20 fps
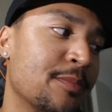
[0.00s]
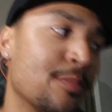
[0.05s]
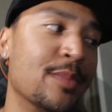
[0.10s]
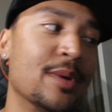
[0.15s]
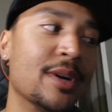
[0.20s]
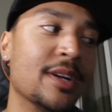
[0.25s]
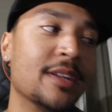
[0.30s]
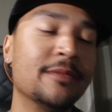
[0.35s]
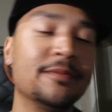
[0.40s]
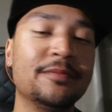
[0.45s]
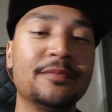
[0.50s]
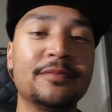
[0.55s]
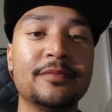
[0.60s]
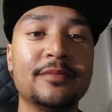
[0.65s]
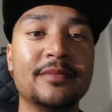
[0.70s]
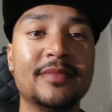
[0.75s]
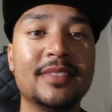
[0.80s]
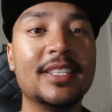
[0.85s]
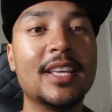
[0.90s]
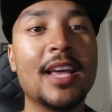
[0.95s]
But
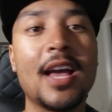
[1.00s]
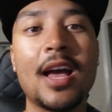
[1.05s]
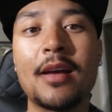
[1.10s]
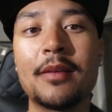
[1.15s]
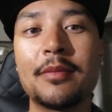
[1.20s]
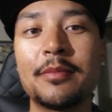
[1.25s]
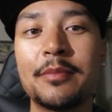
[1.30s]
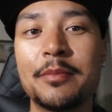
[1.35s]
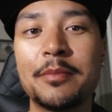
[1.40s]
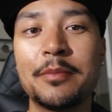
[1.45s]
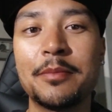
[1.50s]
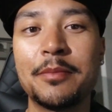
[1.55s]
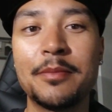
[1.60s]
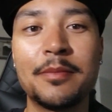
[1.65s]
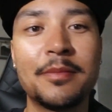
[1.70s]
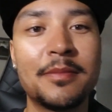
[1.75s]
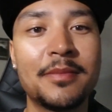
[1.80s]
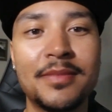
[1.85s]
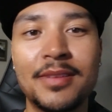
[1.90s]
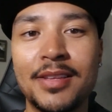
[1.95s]
yeah,
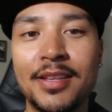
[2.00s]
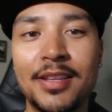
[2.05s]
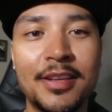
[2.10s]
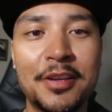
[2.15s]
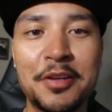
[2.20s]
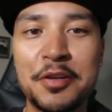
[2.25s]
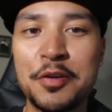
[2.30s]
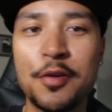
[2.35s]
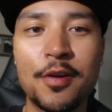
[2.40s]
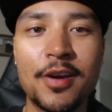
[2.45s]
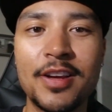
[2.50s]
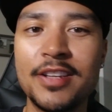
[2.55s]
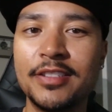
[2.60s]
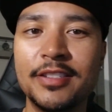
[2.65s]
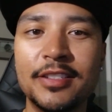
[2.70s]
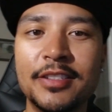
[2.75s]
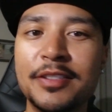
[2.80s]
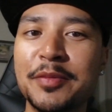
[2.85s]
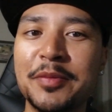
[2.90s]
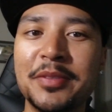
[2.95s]

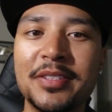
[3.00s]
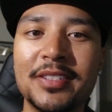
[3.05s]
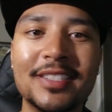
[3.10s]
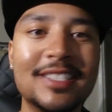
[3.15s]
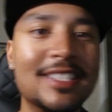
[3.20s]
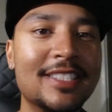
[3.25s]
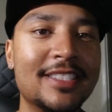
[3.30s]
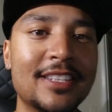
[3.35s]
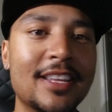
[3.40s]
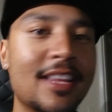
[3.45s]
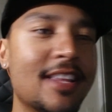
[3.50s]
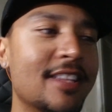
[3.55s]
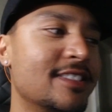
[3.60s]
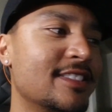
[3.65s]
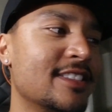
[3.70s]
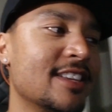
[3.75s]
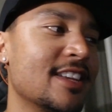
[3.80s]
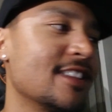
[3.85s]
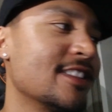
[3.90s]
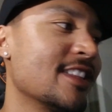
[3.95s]
crazy to me. Just
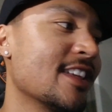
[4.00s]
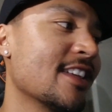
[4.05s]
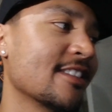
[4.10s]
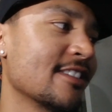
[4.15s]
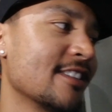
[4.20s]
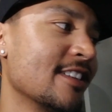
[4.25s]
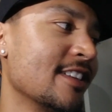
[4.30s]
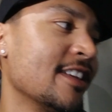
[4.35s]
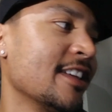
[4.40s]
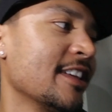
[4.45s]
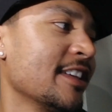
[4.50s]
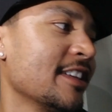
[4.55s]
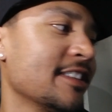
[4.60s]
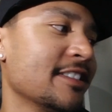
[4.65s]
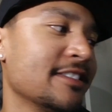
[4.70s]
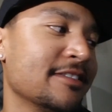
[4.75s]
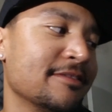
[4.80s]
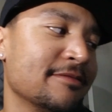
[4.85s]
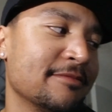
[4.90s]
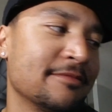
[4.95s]
insane that
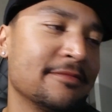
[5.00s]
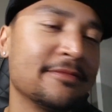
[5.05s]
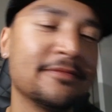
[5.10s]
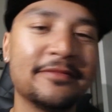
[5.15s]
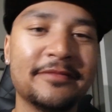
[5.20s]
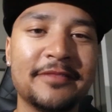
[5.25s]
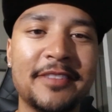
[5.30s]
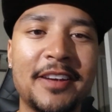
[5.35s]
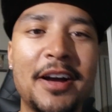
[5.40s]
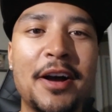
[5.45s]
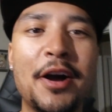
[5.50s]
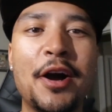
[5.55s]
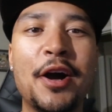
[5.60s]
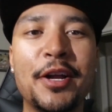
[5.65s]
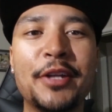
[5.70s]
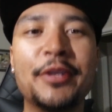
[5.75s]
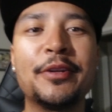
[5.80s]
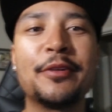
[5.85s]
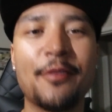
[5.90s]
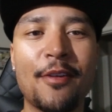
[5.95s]
a
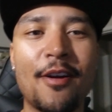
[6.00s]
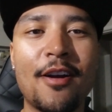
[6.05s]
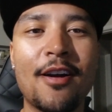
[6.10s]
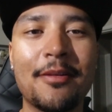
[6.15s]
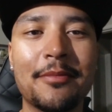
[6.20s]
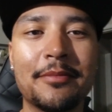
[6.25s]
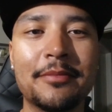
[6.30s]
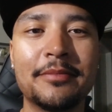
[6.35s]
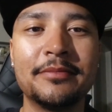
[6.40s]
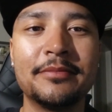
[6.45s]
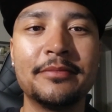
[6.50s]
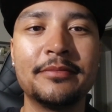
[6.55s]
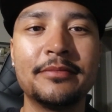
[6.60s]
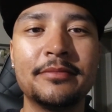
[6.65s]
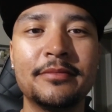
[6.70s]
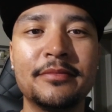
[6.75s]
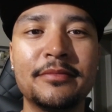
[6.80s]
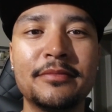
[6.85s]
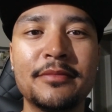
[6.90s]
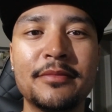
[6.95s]
Honda Grom
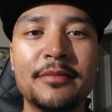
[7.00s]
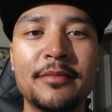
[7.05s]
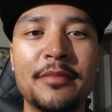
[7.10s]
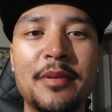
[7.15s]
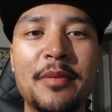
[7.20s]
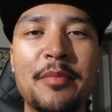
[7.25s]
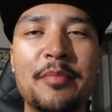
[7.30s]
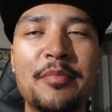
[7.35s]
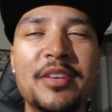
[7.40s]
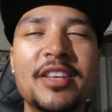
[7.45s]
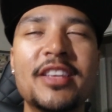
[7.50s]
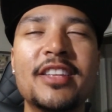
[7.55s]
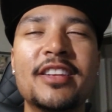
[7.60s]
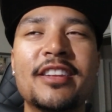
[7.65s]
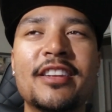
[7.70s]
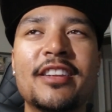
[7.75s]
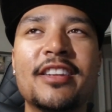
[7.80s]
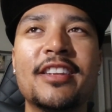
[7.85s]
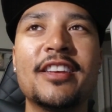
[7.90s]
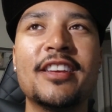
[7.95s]

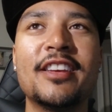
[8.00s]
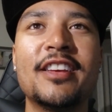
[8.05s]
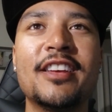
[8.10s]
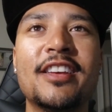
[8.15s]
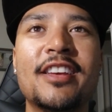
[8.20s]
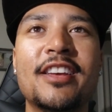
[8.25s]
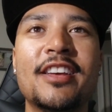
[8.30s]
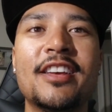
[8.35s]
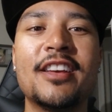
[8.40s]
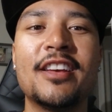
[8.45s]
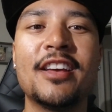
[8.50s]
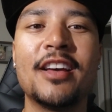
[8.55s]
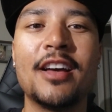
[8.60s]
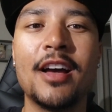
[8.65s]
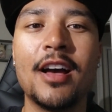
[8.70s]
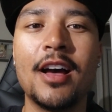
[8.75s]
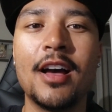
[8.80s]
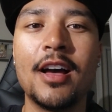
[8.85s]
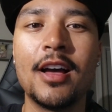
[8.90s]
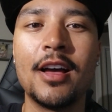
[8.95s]
beat
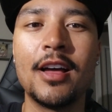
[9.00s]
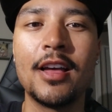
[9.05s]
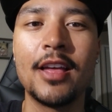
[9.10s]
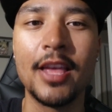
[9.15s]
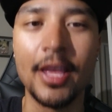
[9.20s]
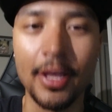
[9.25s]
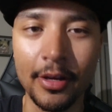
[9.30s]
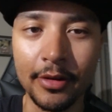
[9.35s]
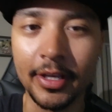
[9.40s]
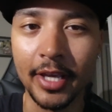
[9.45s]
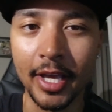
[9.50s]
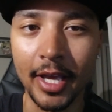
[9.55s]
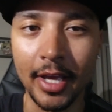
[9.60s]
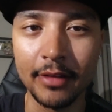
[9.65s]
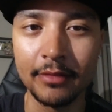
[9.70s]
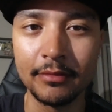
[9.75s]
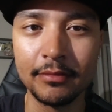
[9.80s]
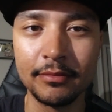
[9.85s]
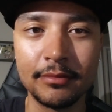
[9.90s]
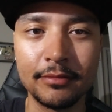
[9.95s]
a
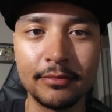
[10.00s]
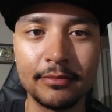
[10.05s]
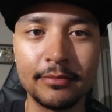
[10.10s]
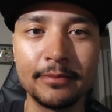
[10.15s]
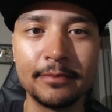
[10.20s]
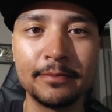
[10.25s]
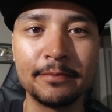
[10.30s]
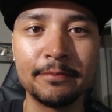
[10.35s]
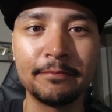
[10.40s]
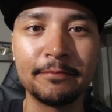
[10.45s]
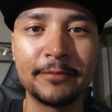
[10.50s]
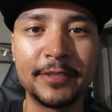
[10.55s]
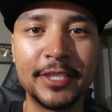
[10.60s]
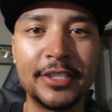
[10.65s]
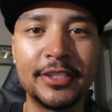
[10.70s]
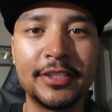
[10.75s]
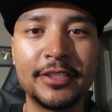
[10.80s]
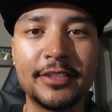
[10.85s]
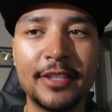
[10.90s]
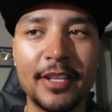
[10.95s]
Hellcat.
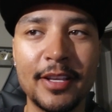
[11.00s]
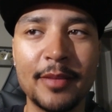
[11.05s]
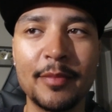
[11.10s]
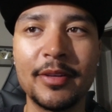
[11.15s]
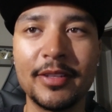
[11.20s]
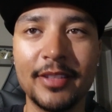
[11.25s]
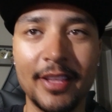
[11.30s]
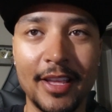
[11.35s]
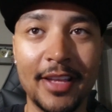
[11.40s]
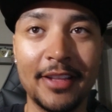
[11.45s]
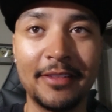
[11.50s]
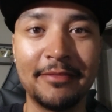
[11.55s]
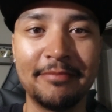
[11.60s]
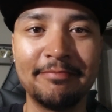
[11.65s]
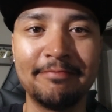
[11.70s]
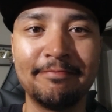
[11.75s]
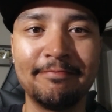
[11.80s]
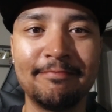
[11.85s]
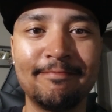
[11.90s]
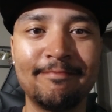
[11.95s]
Just think about that.
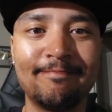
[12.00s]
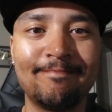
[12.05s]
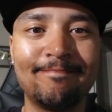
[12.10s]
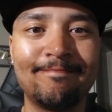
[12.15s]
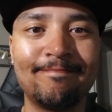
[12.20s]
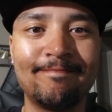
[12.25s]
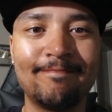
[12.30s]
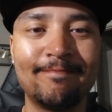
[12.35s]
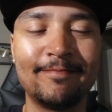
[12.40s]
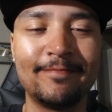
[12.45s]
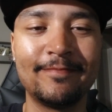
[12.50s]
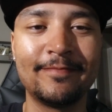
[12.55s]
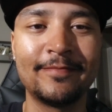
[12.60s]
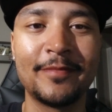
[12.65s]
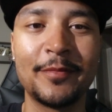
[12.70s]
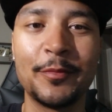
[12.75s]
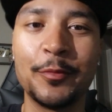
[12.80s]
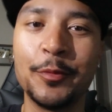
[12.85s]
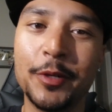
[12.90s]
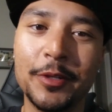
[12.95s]

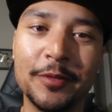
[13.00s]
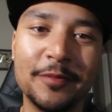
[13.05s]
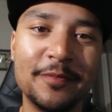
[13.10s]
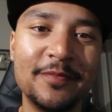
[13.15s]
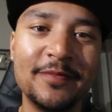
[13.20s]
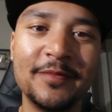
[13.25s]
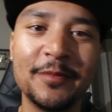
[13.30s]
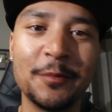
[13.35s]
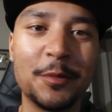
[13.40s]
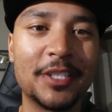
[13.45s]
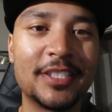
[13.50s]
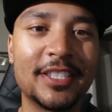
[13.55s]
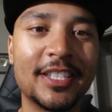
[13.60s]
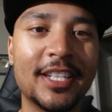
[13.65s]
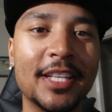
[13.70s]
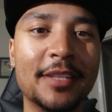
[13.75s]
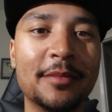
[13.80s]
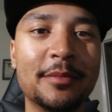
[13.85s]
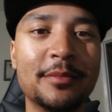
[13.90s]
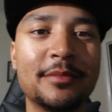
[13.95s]
Well, watch the
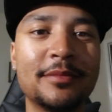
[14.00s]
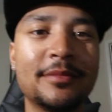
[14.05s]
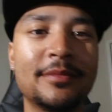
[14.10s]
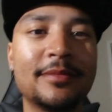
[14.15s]
clip.